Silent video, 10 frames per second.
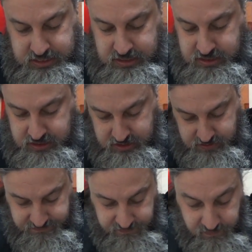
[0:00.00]
uh,
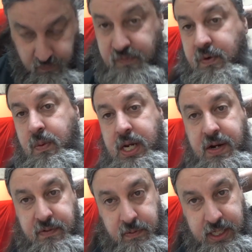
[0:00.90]
for, for
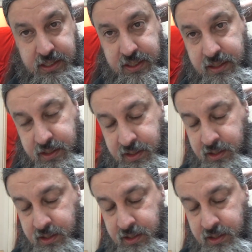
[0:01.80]
whatever reason,